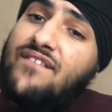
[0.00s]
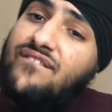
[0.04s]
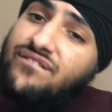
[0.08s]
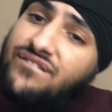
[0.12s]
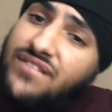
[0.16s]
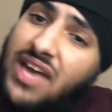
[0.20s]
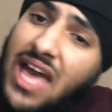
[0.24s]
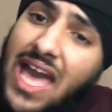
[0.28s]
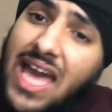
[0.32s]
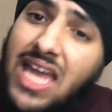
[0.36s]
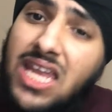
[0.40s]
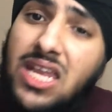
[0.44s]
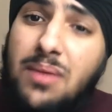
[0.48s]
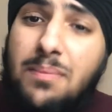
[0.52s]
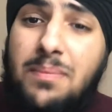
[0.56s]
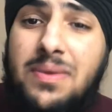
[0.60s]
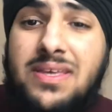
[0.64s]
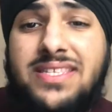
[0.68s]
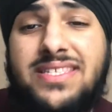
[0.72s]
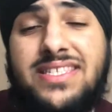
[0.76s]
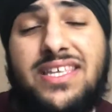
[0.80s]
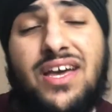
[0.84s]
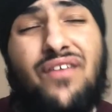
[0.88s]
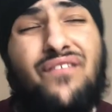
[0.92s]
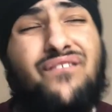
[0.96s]
Standing
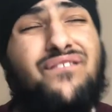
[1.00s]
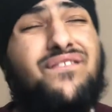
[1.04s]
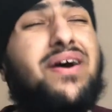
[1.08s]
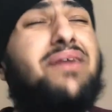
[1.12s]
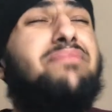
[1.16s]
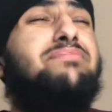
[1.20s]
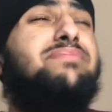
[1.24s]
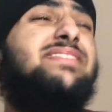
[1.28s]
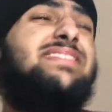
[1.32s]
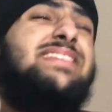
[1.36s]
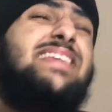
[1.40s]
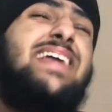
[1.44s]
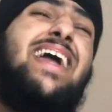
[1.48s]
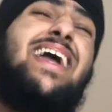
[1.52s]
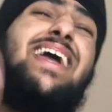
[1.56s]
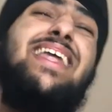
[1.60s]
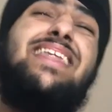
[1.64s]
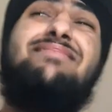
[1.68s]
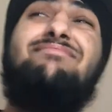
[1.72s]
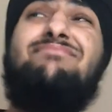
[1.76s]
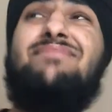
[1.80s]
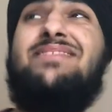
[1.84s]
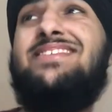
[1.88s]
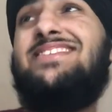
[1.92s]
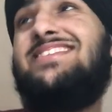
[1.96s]
myself, I'm
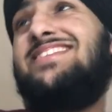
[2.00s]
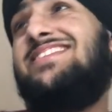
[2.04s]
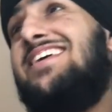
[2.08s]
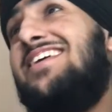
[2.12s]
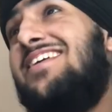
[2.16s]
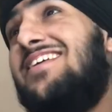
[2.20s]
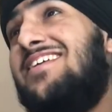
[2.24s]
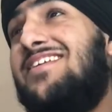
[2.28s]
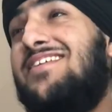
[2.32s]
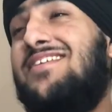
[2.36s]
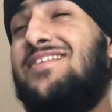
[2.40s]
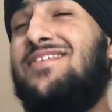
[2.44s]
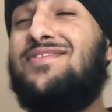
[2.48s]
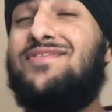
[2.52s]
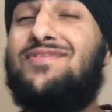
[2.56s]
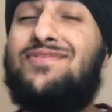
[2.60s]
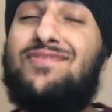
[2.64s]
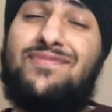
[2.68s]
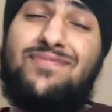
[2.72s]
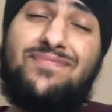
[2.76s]
standing myself.